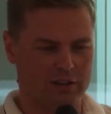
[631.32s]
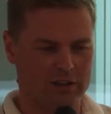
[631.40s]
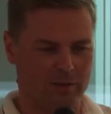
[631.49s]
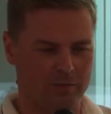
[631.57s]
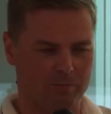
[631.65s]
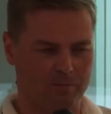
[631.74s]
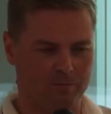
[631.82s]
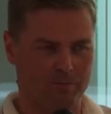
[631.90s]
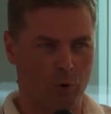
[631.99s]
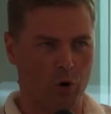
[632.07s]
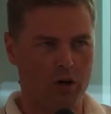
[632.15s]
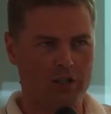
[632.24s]
some
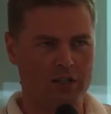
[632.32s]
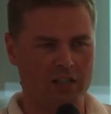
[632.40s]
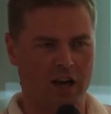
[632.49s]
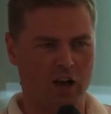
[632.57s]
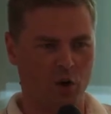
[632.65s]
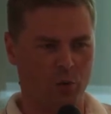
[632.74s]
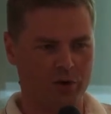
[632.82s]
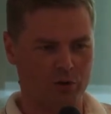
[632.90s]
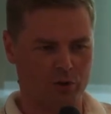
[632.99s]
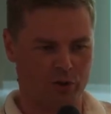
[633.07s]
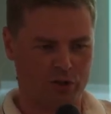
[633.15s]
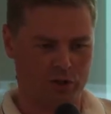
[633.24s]
point in time when you
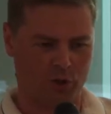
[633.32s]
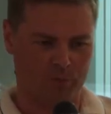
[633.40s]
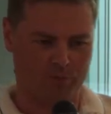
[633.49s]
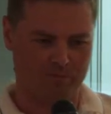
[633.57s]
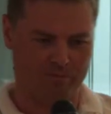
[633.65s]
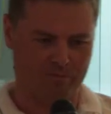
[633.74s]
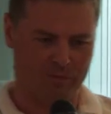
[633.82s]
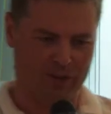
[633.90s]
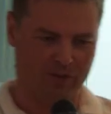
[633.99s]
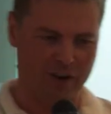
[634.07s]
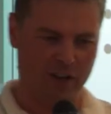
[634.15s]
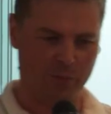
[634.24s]
should stop
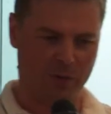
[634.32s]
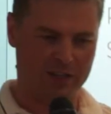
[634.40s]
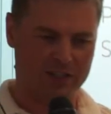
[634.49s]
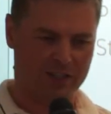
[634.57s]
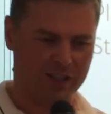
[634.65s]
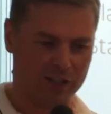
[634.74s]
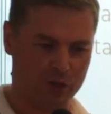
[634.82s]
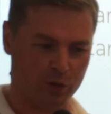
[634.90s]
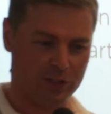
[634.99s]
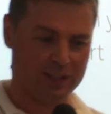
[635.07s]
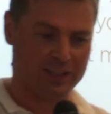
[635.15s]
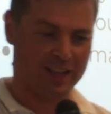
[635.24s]
developing and start
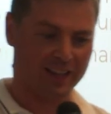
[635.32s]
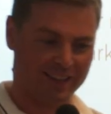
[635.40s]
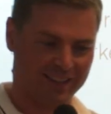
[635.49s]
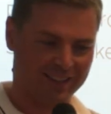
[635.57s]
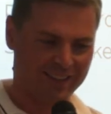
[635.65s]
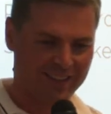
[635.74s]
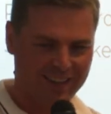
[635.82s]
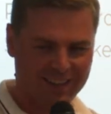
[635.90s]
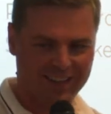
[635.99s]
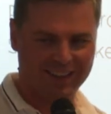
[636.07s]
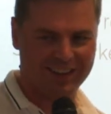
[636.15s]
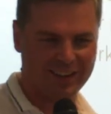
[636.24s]
actually selling
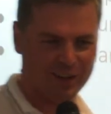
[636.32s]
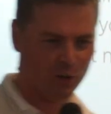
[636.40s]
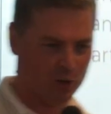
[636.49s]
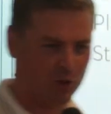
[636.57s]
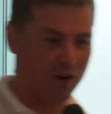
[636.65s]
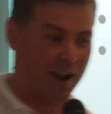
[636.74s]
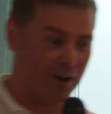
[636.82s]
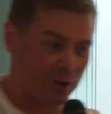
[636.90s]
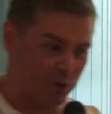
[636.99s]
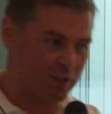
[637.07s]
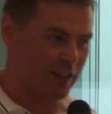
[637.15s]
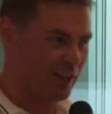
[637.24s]
or trying to
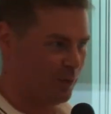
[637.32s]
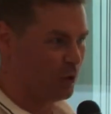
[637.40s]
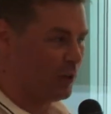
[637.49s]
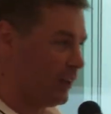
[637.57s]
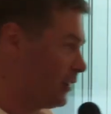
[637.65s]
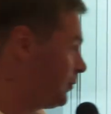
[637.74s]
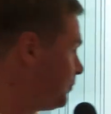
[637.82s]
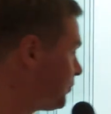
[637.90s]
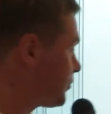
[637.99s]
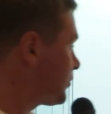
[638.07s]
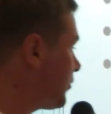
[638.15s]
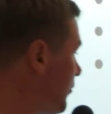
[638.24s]
sell the product.
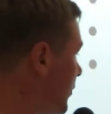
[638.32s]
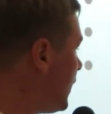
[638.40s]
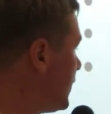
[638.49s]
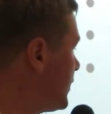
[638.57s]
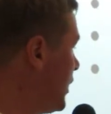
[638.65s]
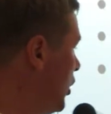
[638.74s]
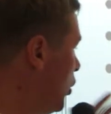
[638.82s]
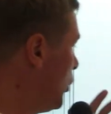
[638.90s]
So